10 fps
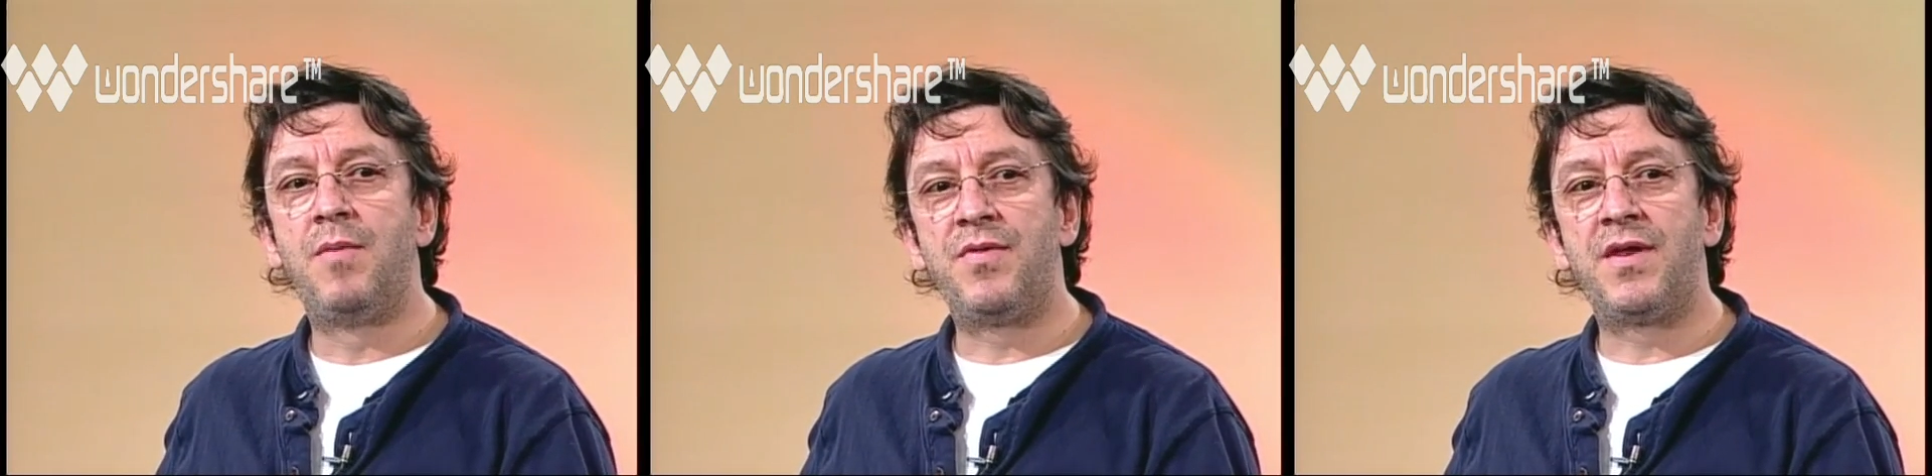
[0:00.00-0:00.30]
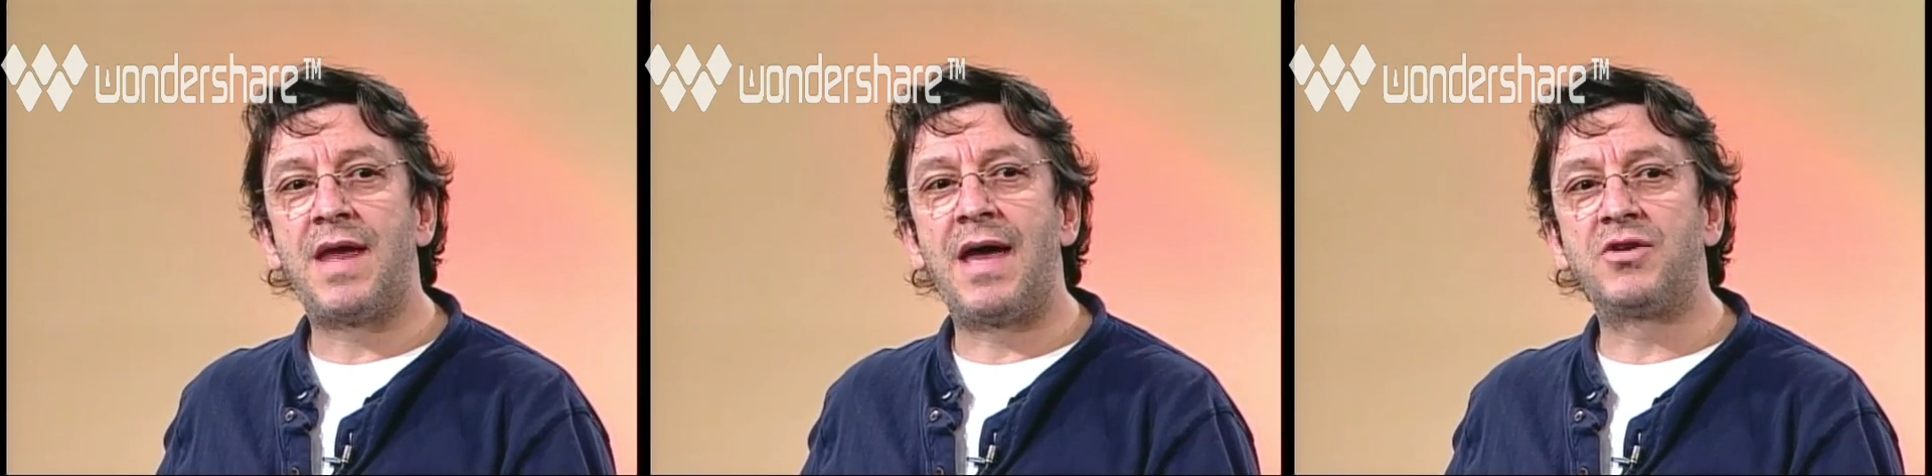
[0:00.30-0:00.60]
but
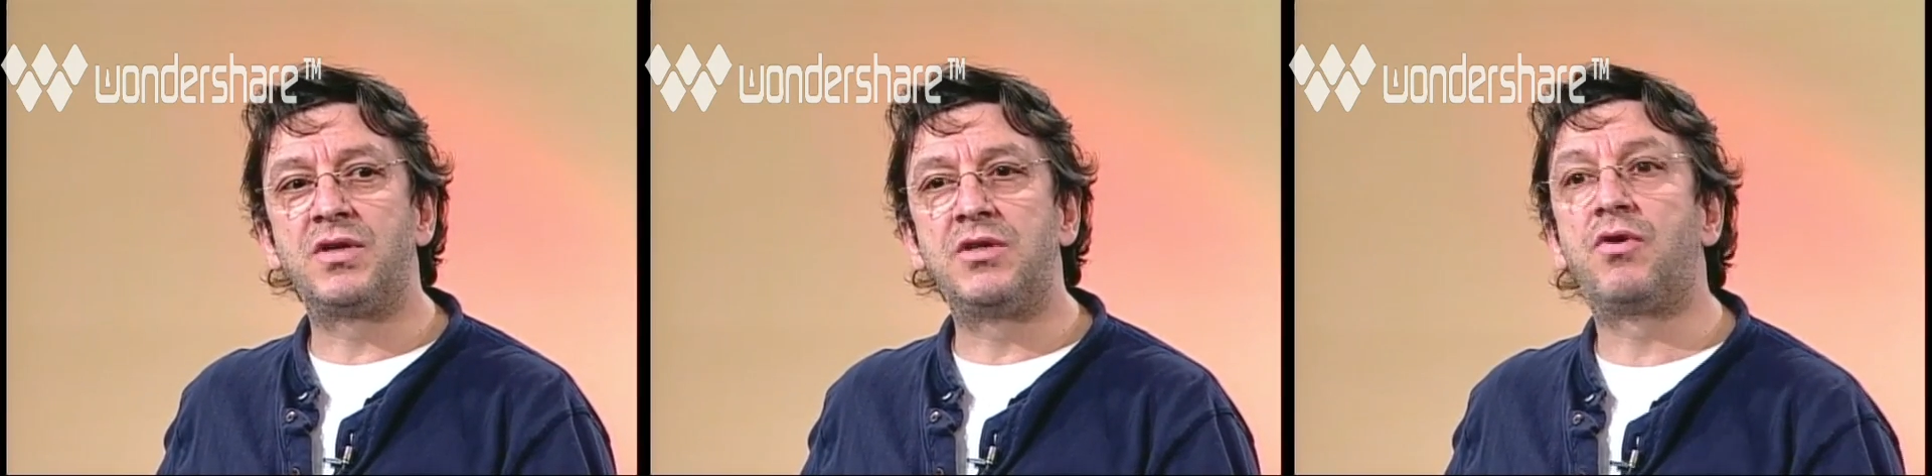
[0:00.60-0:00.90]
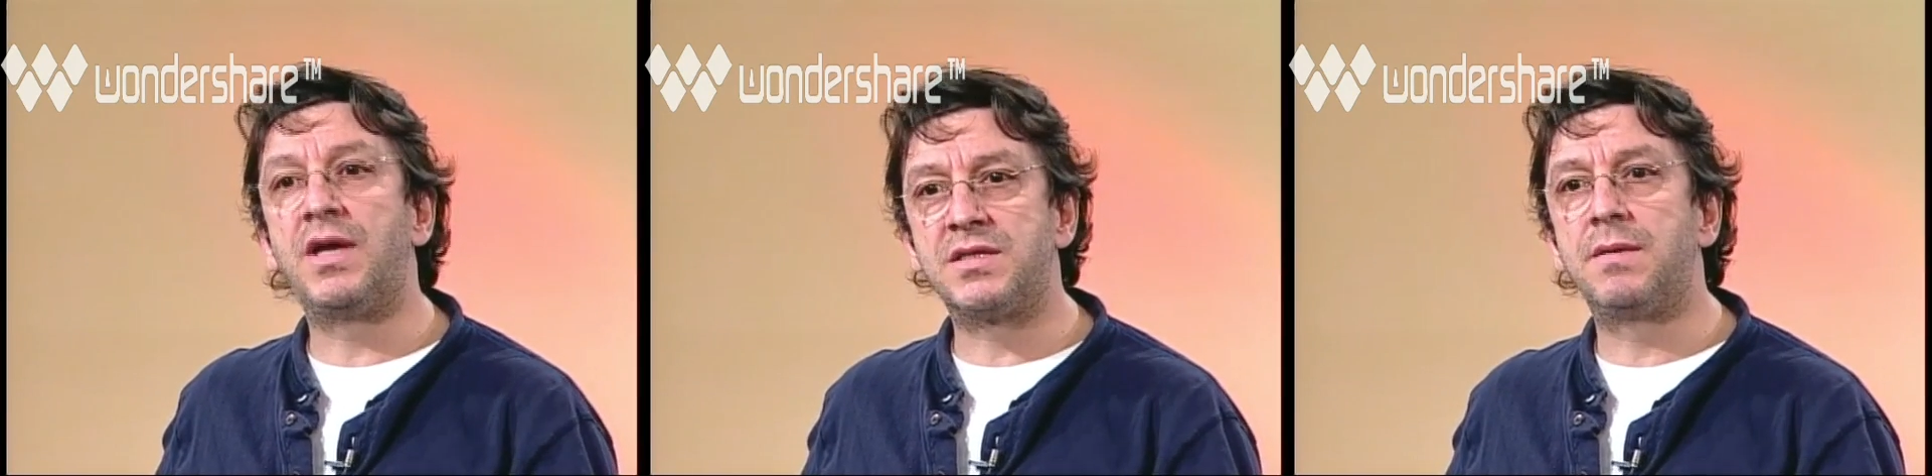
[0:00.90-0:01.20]
that actually
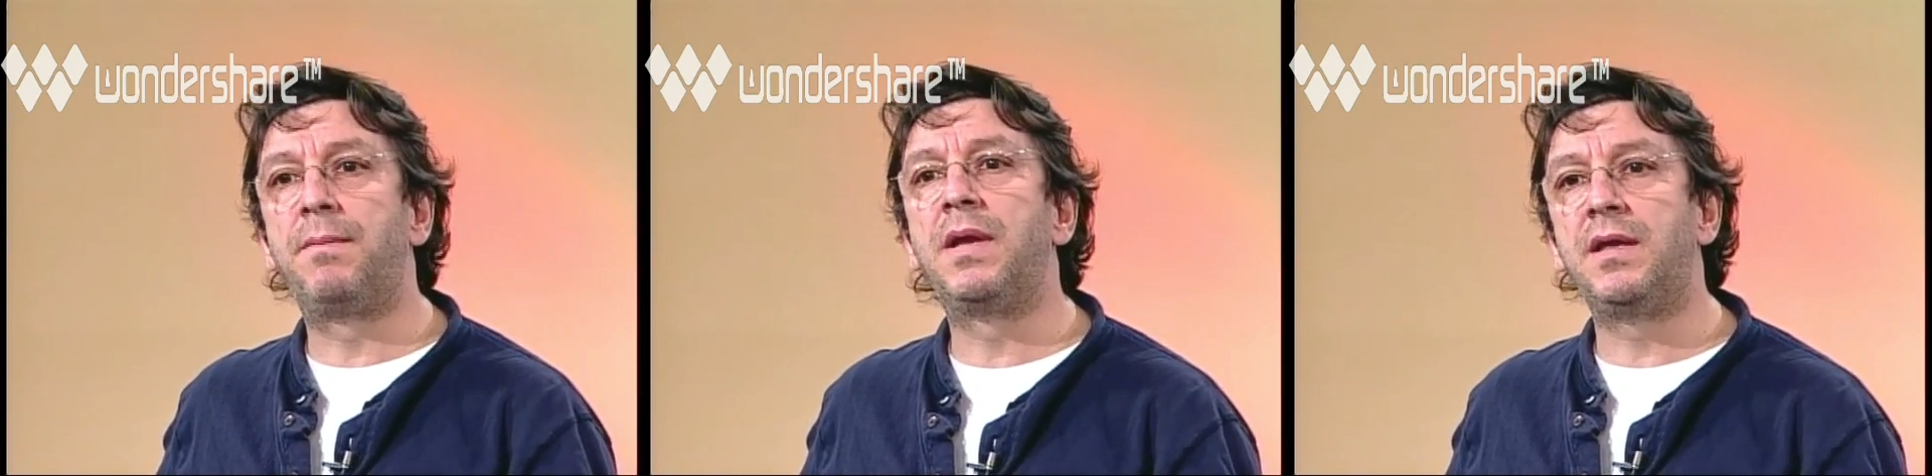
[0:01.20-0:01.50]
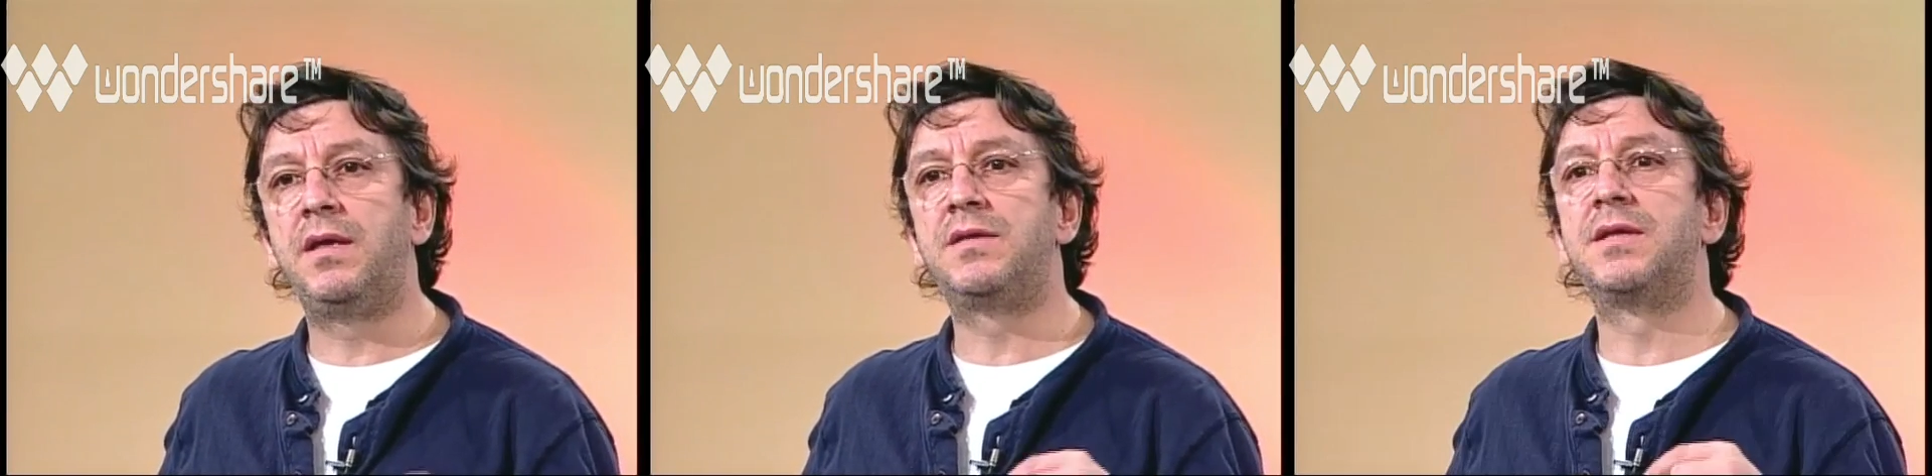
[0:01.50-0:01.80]
tries to
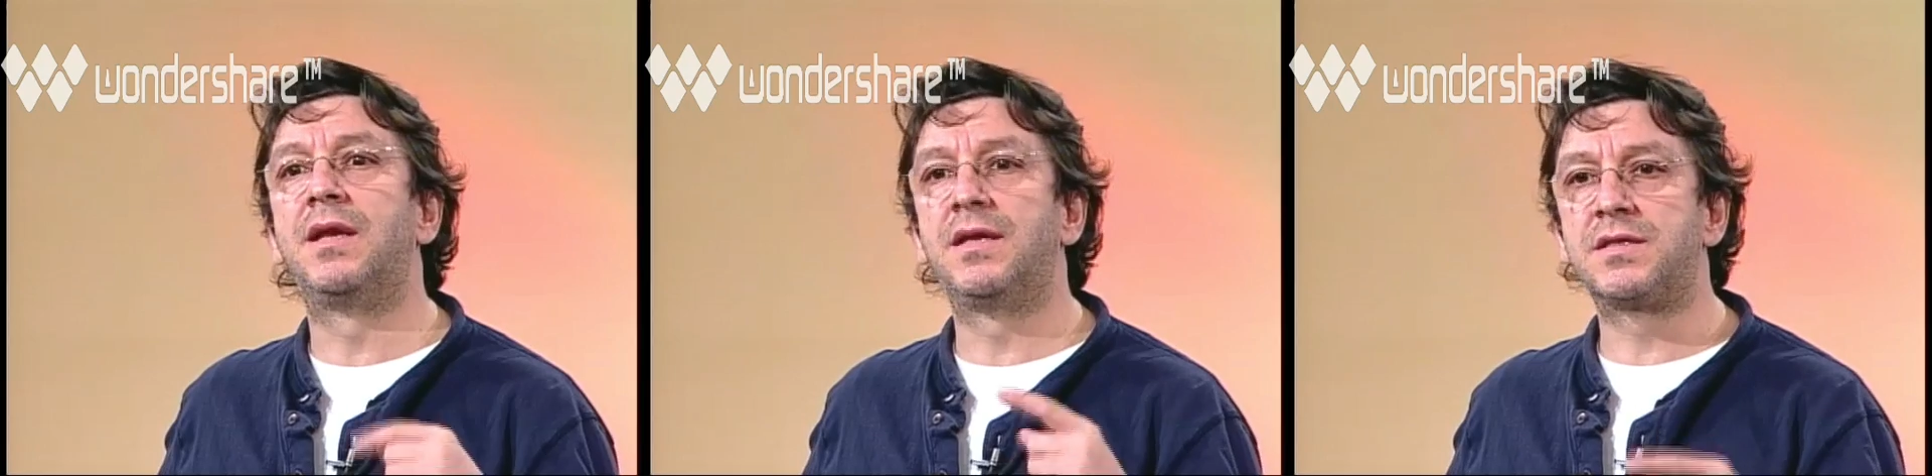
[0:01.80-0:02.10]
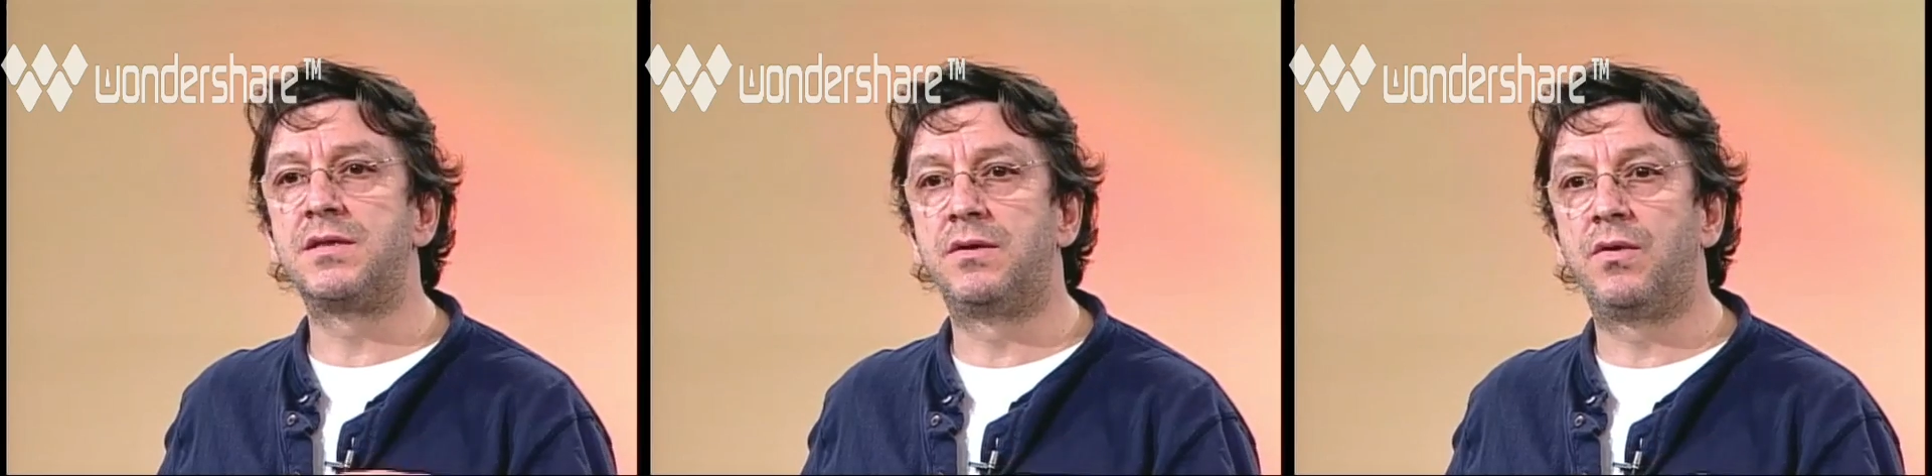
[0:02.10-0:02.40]
please the
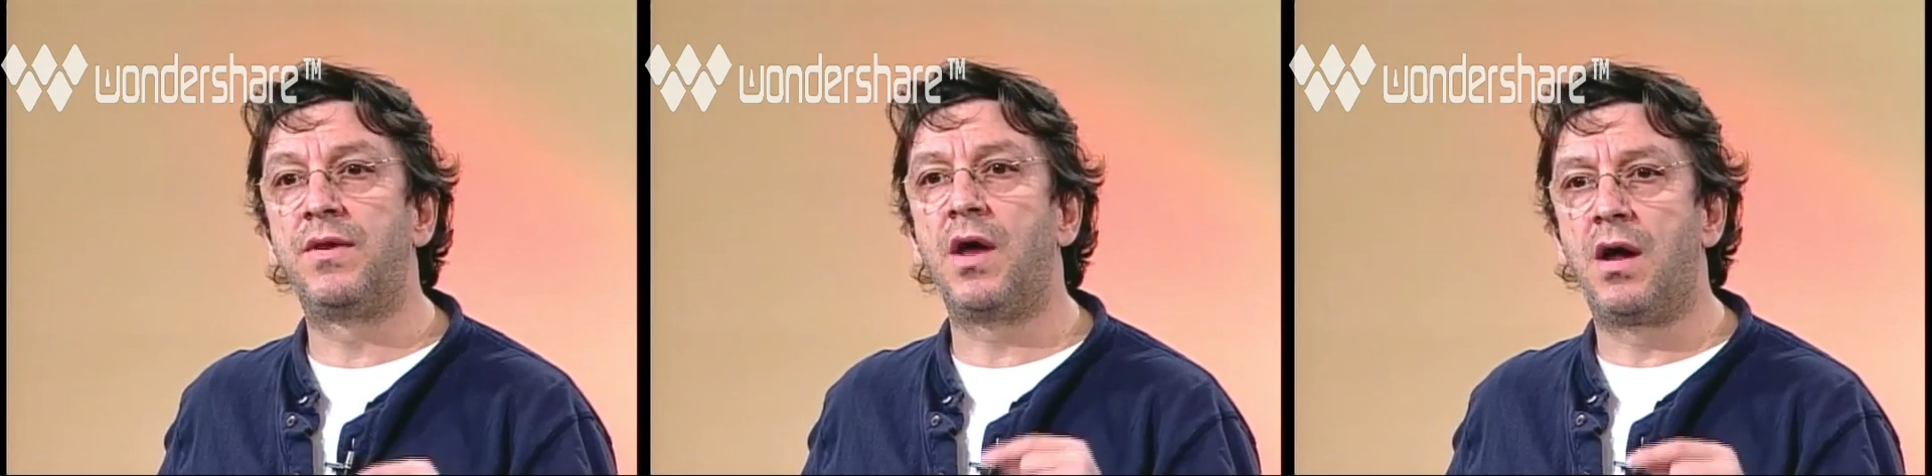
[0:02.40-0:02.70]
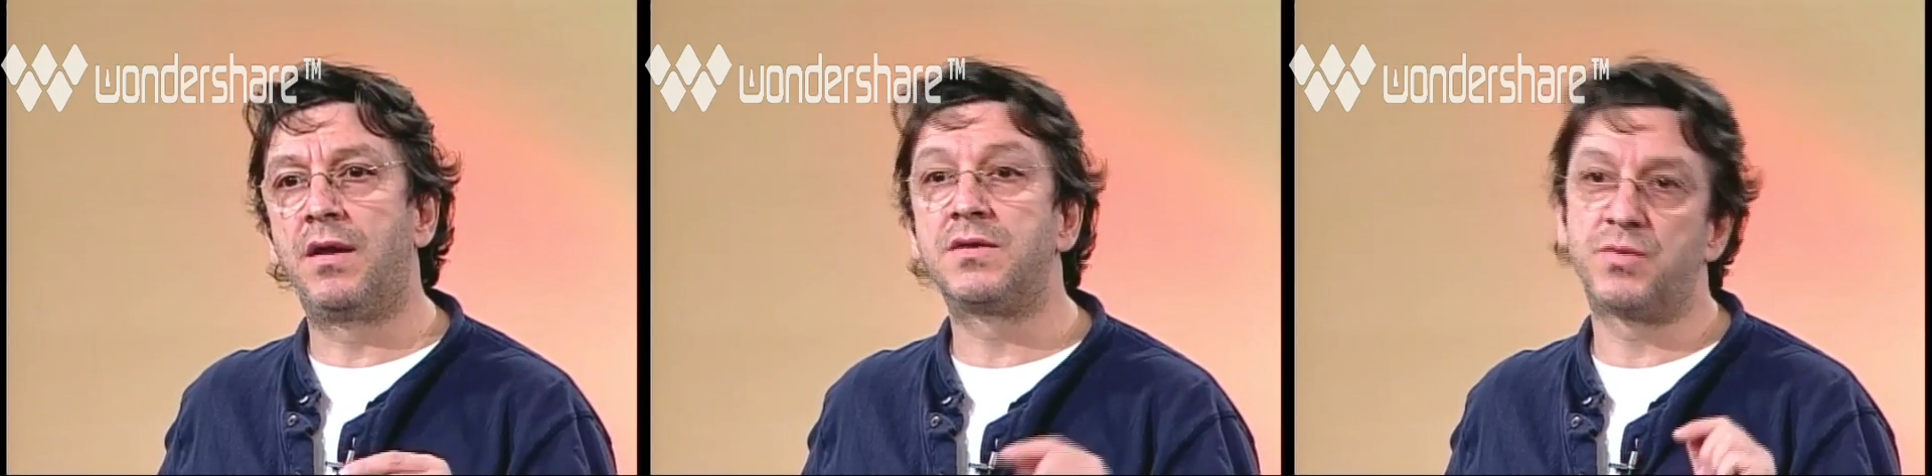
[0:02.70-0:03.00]
listener or the
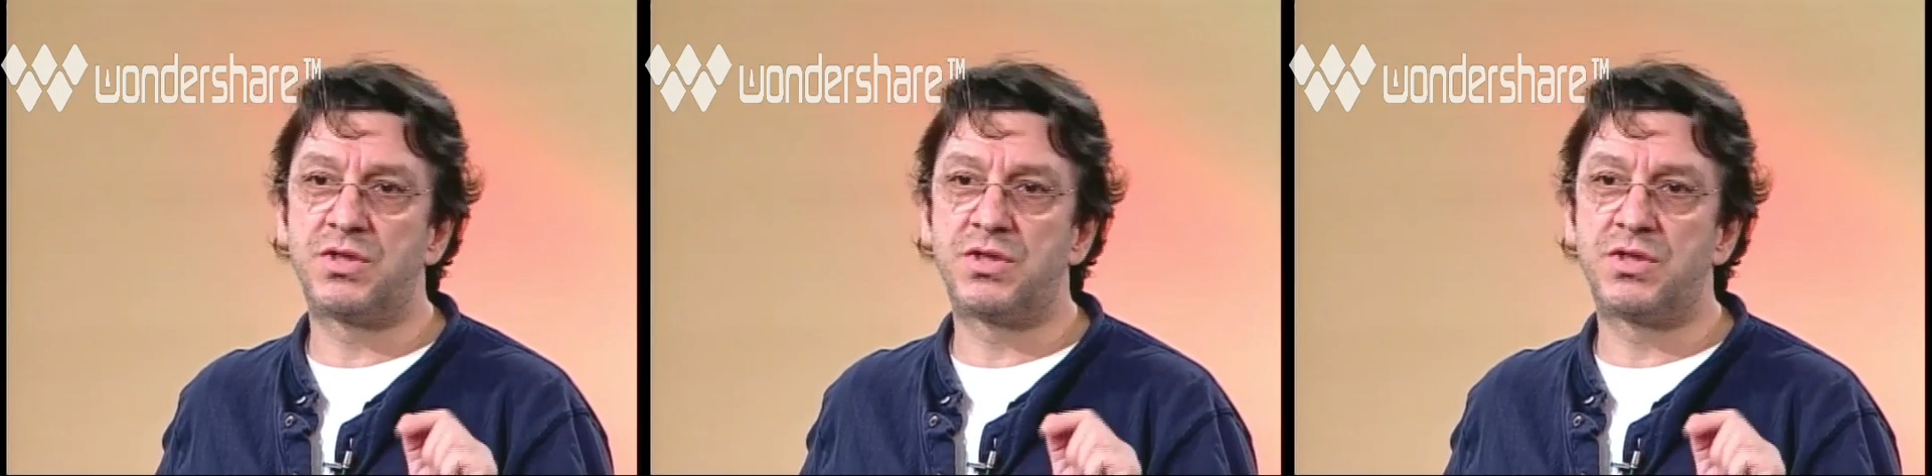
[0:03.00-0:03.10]
audience,